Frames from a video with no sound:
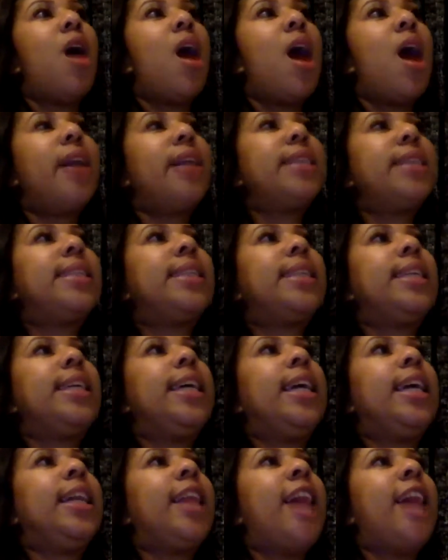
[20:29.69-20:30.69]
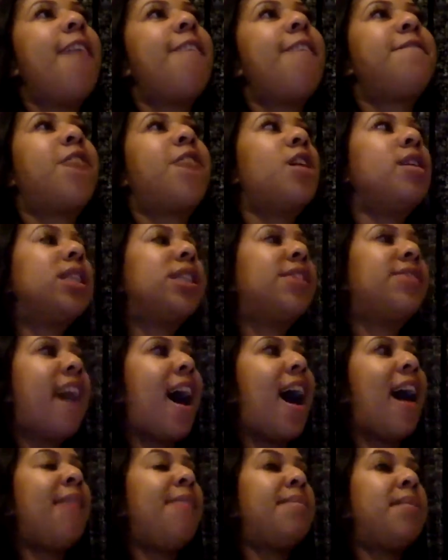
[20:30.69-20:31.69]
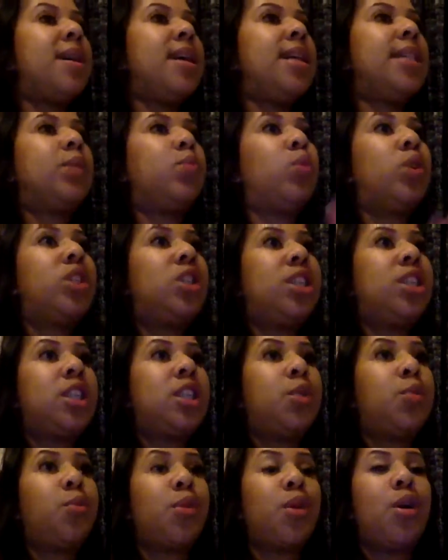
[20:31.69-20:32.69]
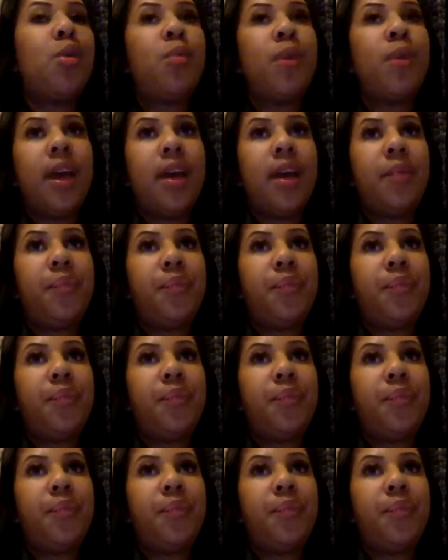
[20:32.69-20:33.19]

honestly, that first five months was just a whirlwind.